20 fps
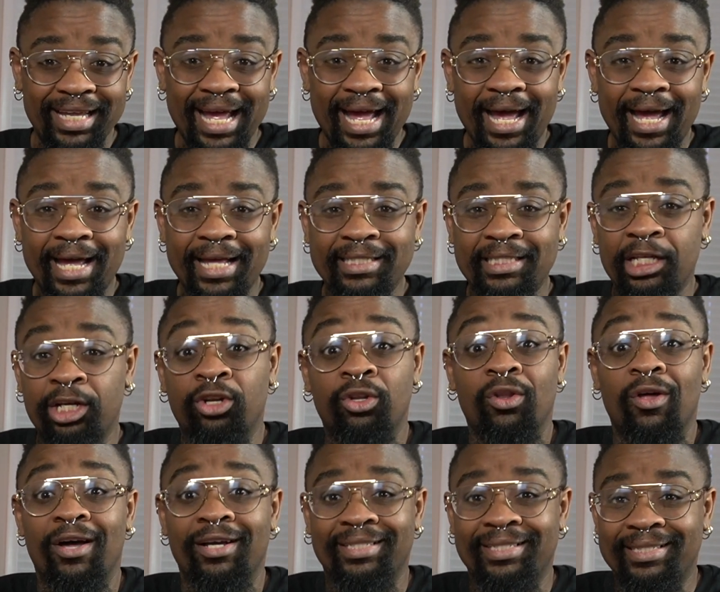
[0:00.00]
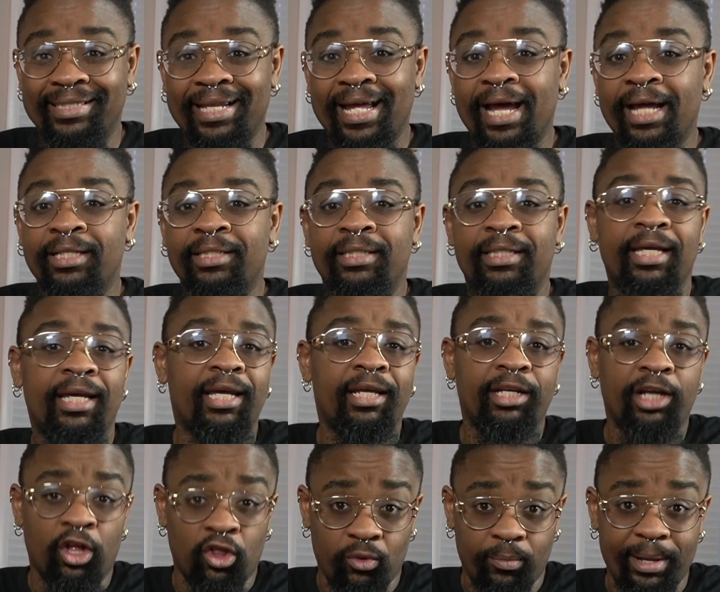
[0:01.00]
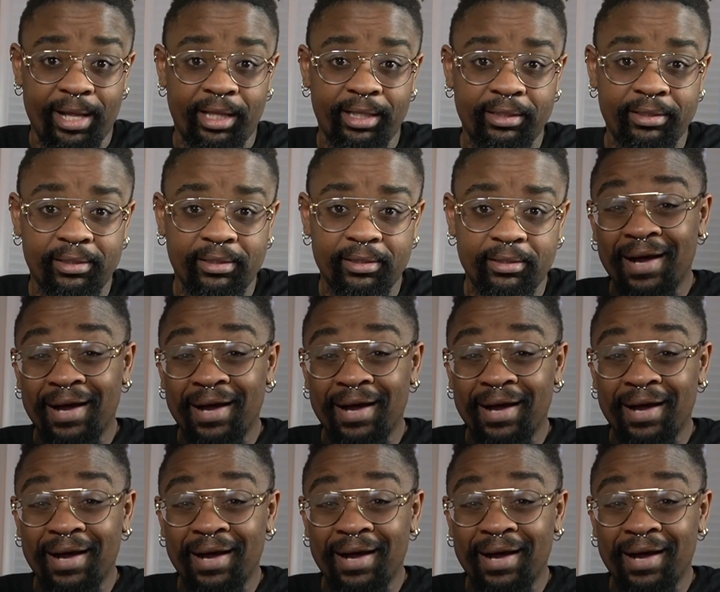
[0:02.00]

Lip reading: ads and unlock stats and color palettes.